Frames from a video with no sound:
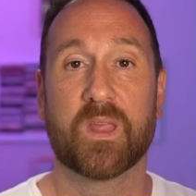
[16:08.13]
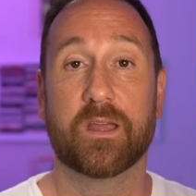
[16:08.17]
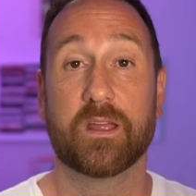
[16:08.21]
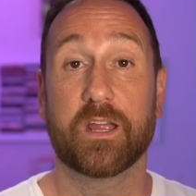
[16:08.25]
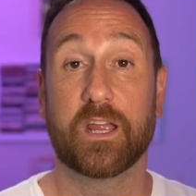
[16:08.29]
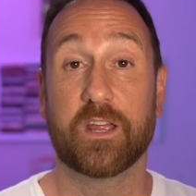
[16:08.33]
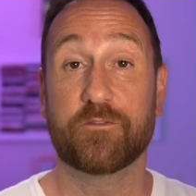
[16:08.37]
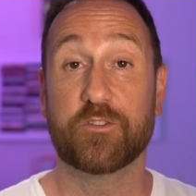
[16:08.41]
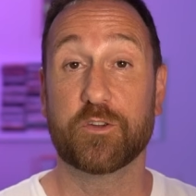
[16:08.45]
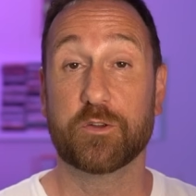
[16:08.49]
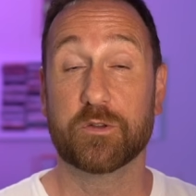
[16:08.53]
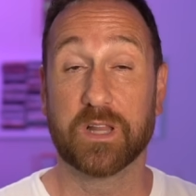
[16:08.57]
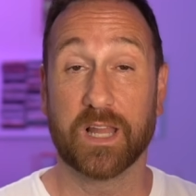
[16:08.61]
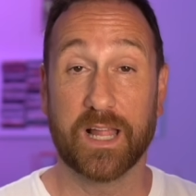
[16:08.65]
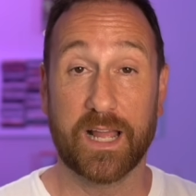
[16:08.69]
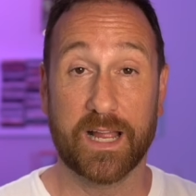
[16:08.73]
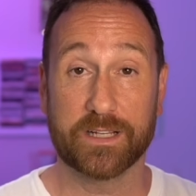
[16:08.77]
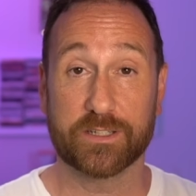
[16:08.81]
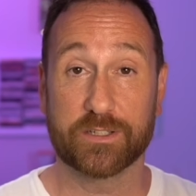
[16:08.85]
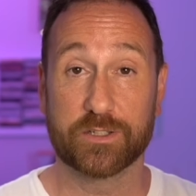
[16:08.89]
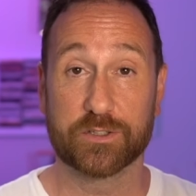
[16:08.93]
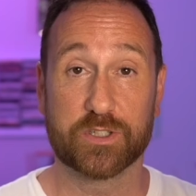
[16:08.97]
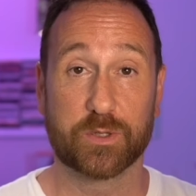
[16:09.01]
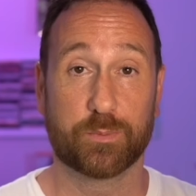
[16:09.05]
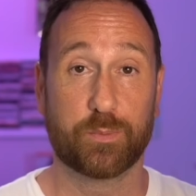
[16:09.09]
If you'd like
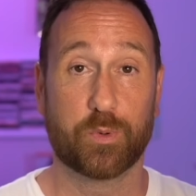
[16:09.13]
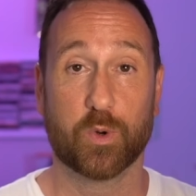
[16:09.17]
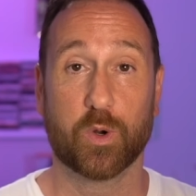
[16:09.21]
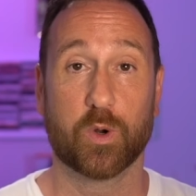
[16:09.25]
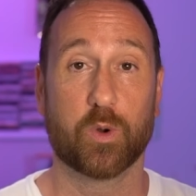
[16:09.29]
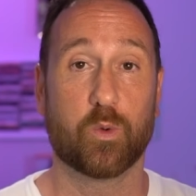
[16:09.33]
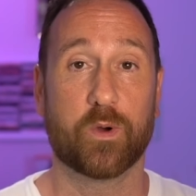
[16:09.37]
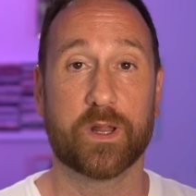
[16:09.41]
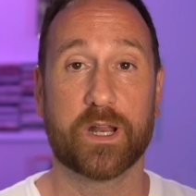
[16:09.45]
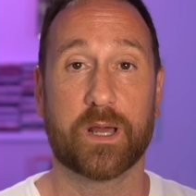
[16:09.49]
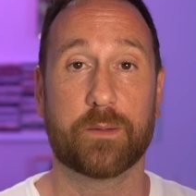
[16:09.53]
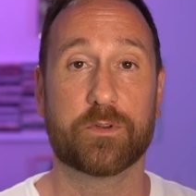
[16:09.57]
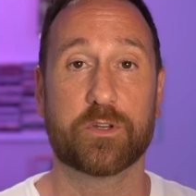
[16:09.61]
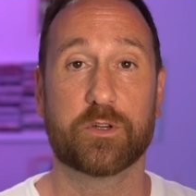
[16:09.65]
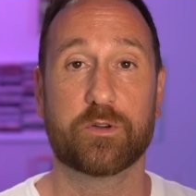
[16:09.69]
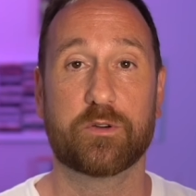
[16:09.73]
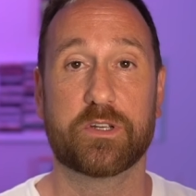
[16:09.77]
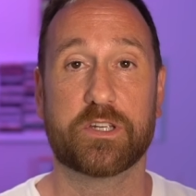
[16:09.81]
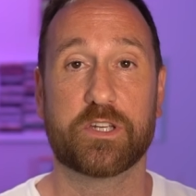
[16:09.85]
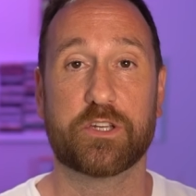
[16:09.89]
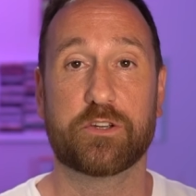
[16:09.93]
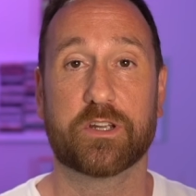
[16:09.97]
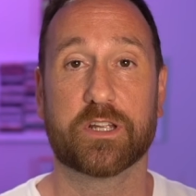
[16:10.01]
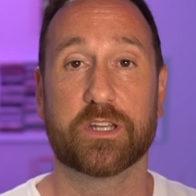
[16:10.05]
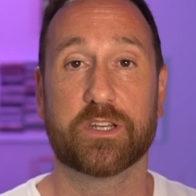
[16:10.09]
to support what I'm
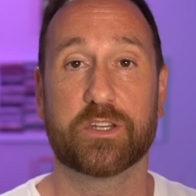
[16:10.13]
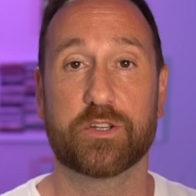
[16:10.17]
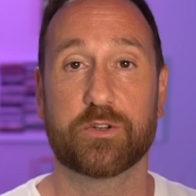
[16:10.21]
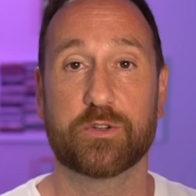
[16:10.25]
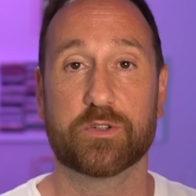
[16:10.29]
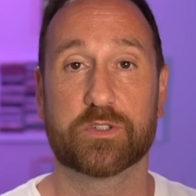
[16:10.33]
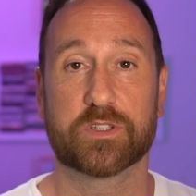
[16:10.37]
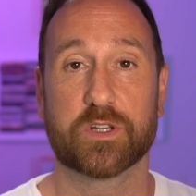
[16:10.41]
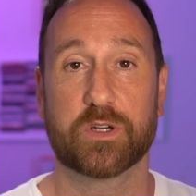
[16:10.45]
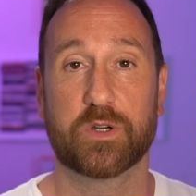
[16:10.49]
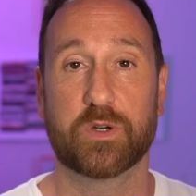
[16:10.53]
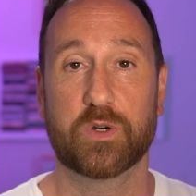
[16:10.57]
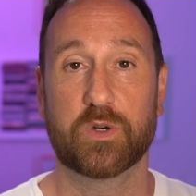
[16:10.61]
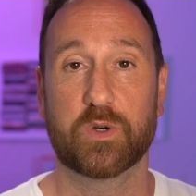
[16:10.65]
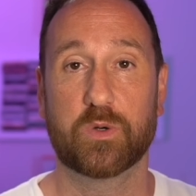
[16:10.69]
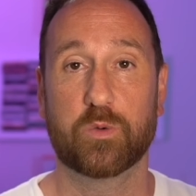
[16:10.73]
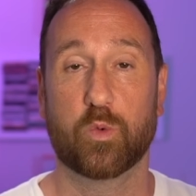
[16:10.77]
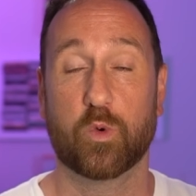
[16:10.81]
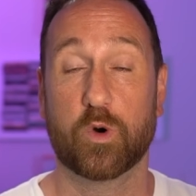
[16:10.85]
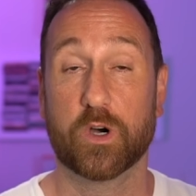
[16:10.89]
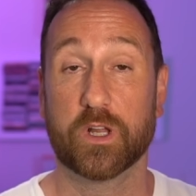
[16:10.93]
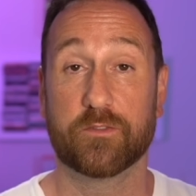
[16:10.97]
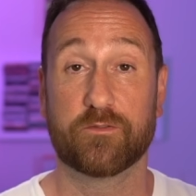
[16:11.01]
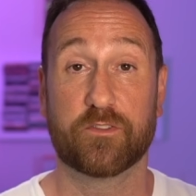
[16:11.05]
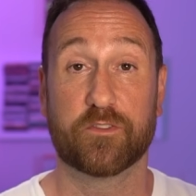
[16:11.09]
doing, you can do so
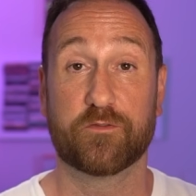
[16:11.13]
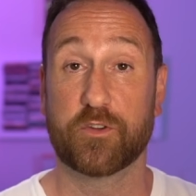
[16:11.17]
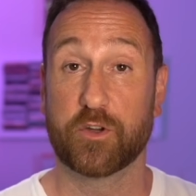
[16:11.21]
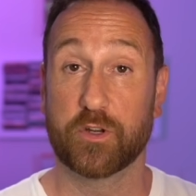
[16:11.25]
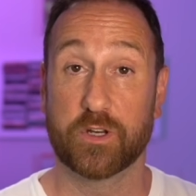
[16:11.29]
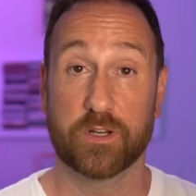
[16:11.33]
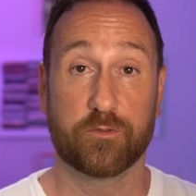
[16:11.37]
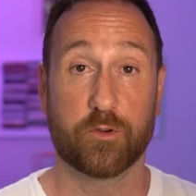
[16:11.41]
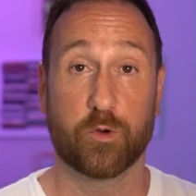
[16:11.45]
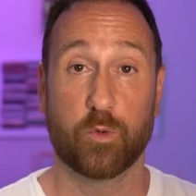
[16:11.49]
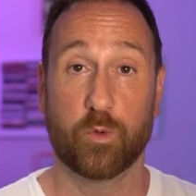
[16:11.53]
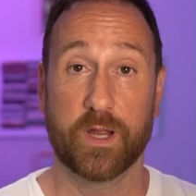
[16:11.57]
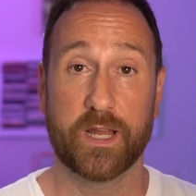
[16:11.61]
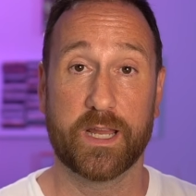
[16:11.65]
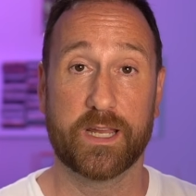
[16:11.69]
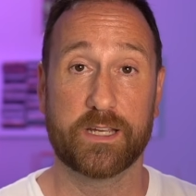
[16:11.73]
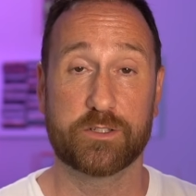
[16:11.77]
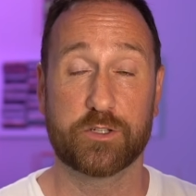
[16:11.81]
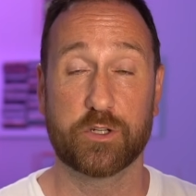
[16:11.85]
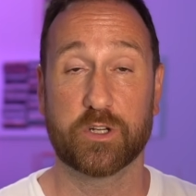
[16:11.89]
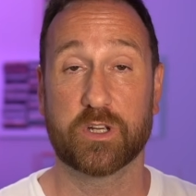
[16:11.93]
one of a few different ways.